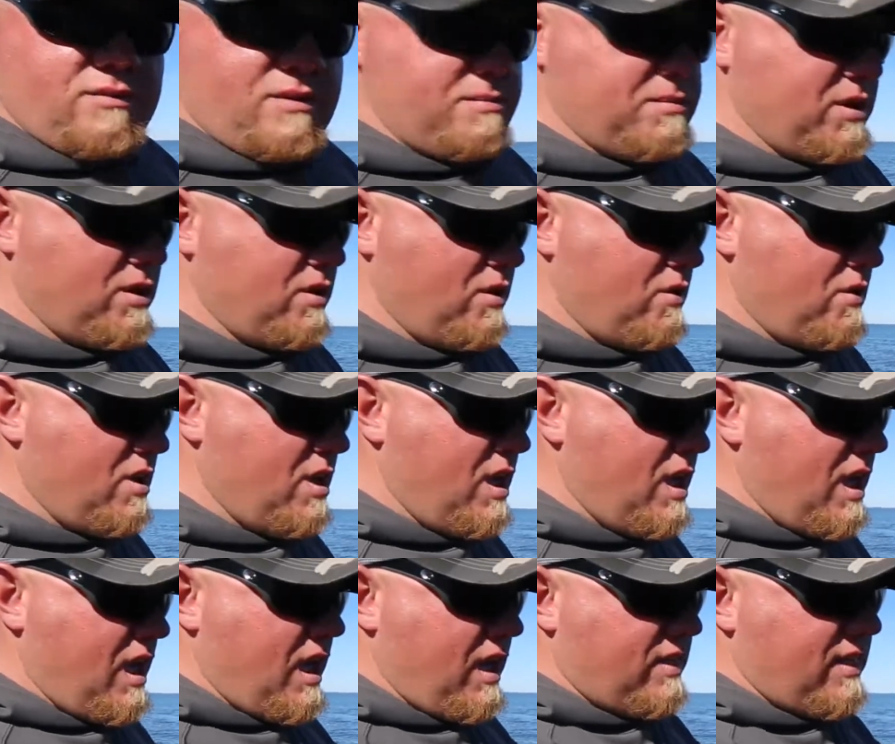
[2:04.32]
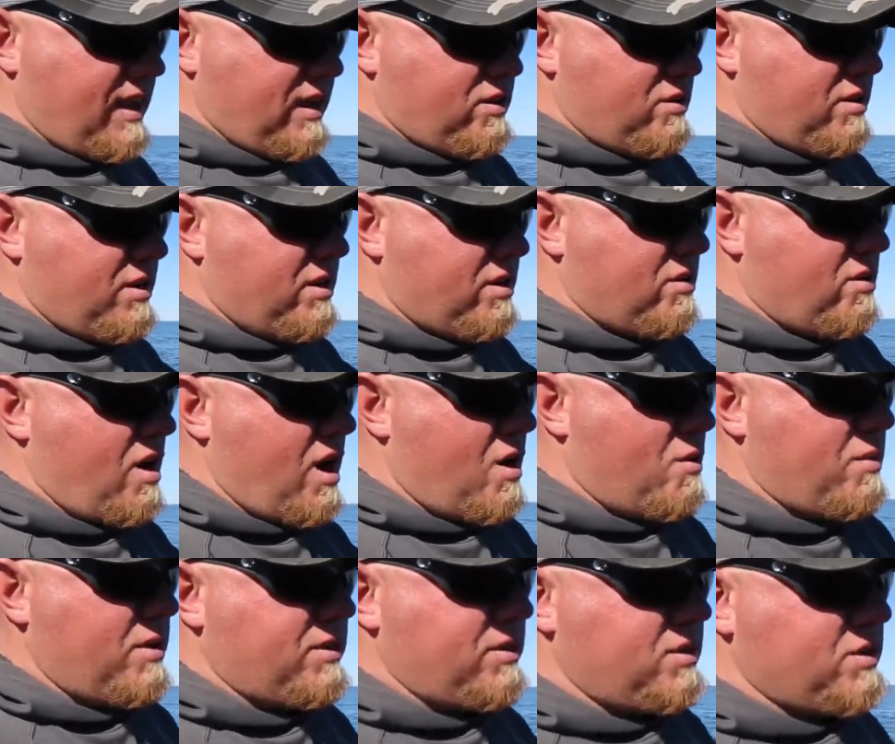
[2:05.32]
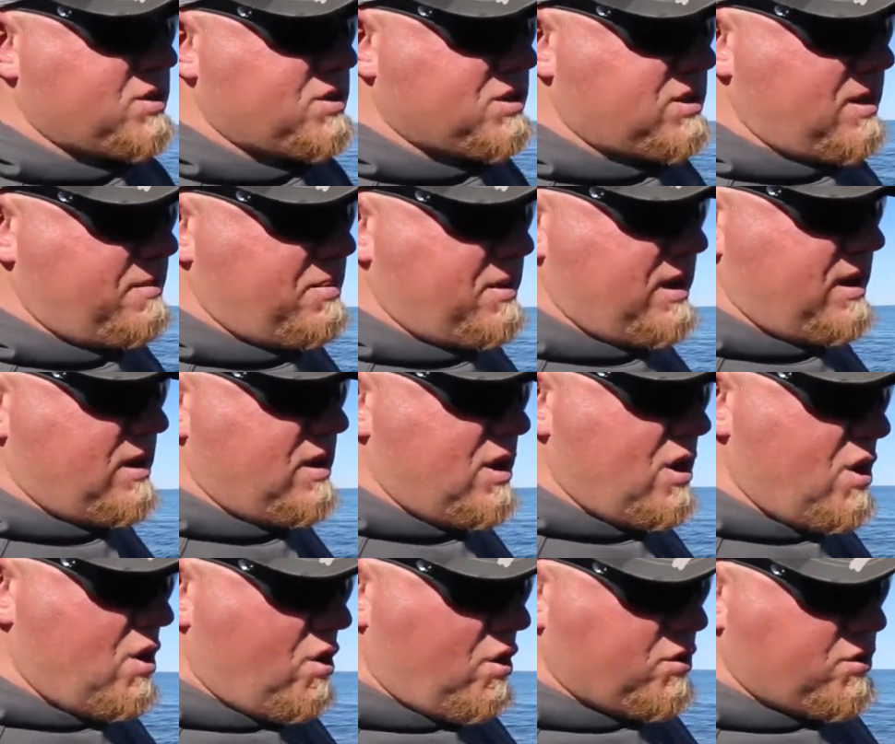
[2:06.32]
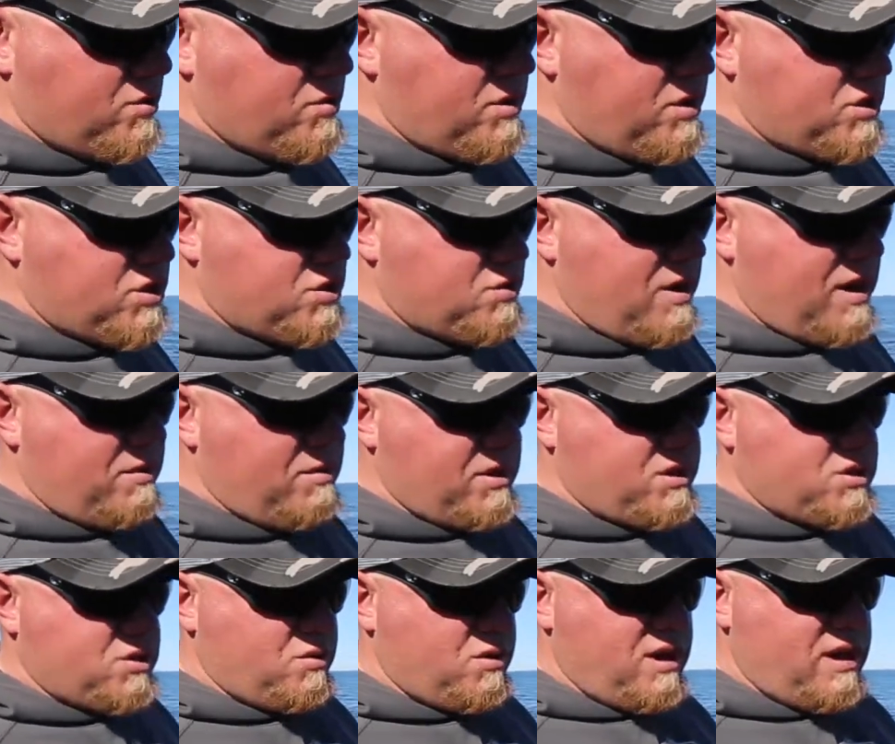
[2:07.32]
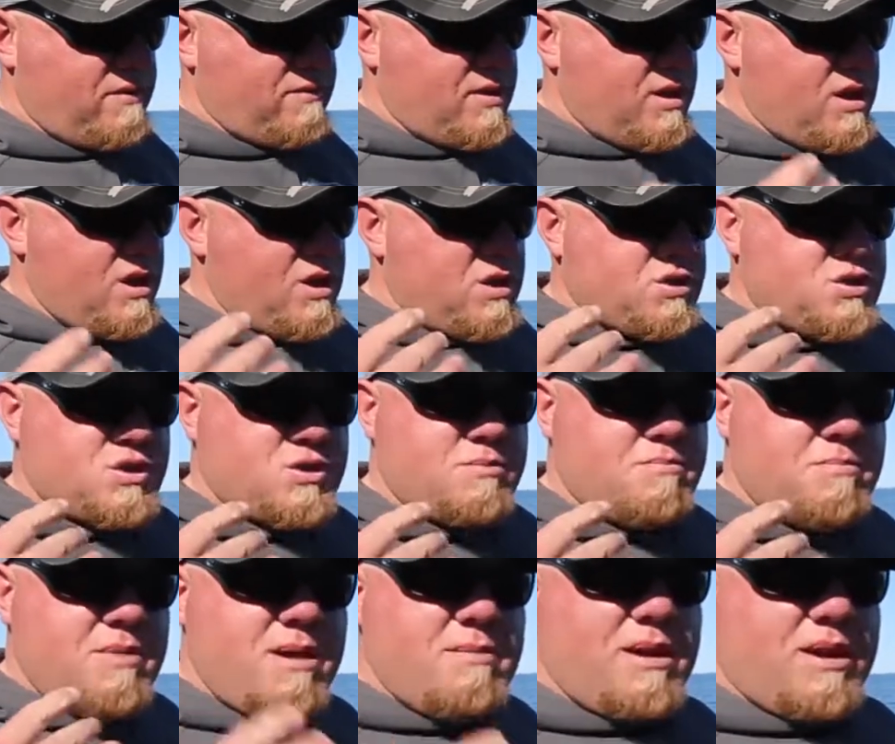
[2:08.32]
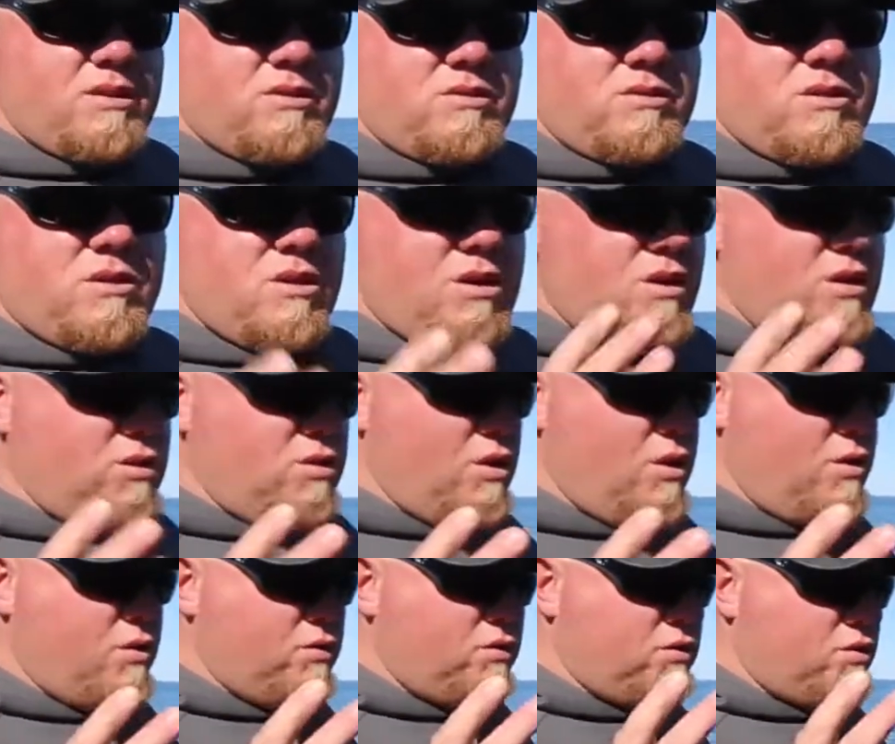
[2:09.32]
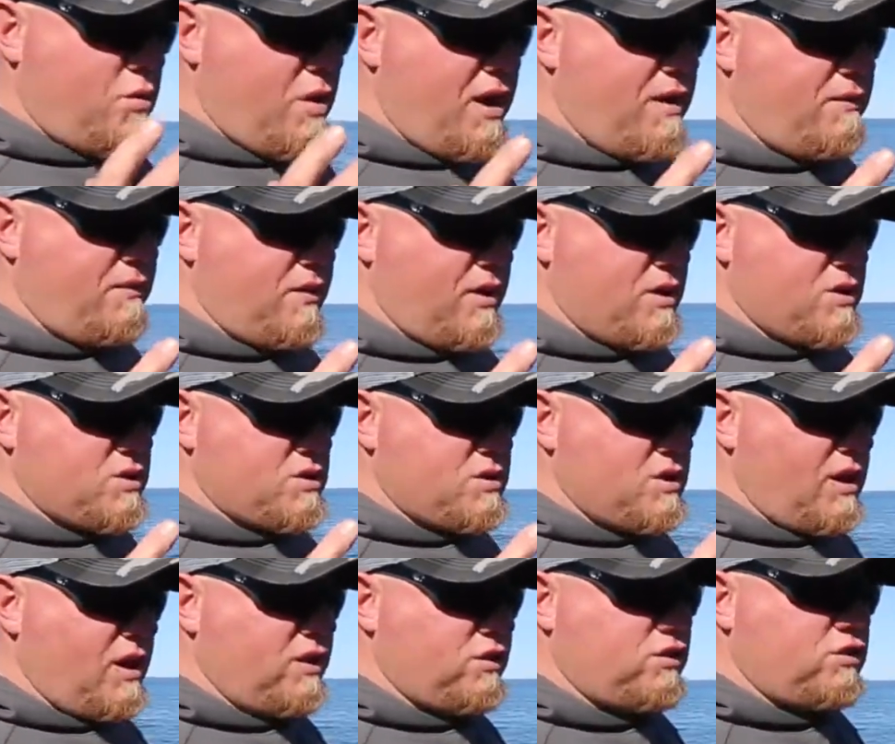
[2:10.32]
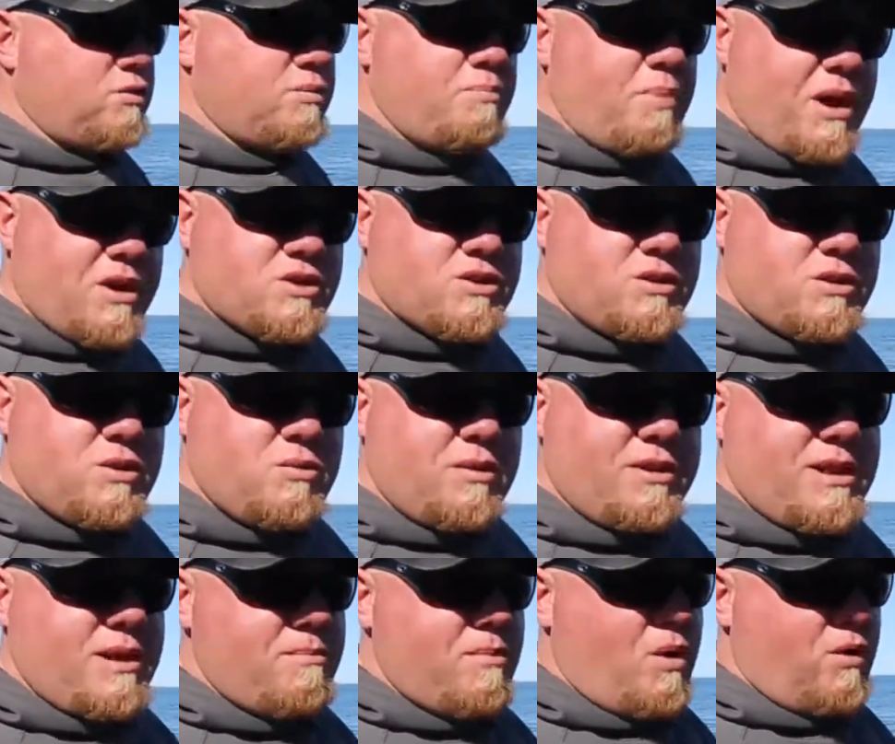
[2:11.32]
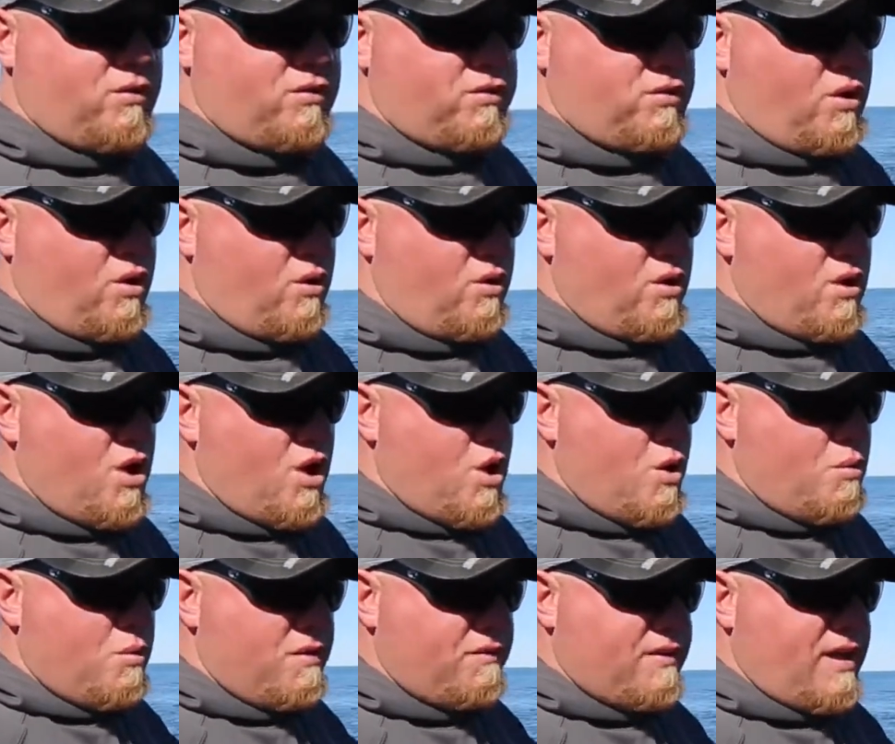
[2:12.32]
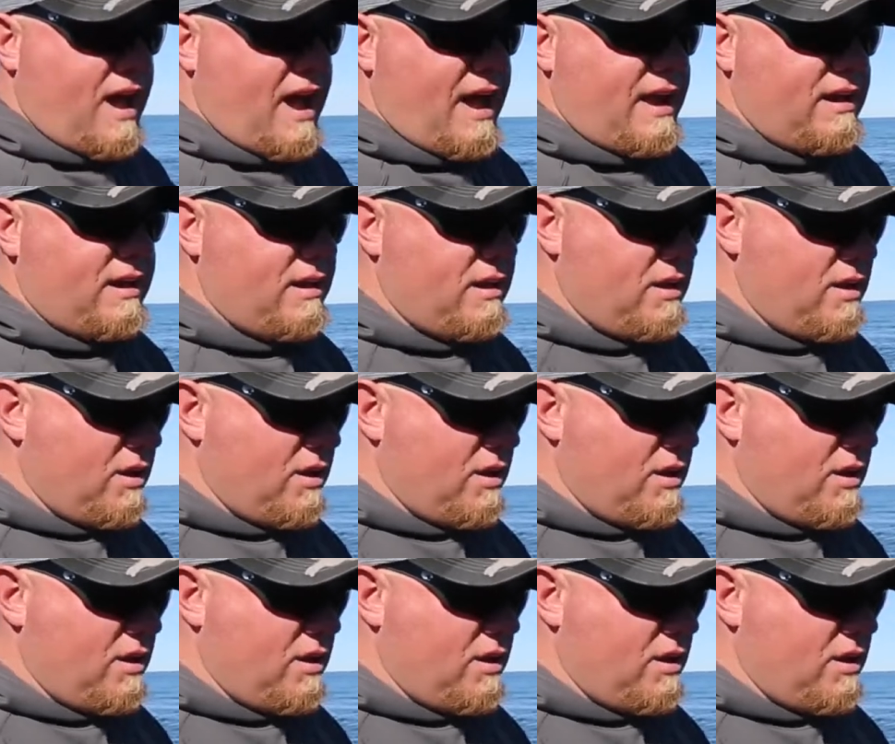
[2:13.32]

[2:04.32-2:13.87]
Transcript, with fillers: of them, you know? And that critter craw, whether you're skipping it or doing a straight retrieve, just mimics those crayfish, especially when they molt. So we've got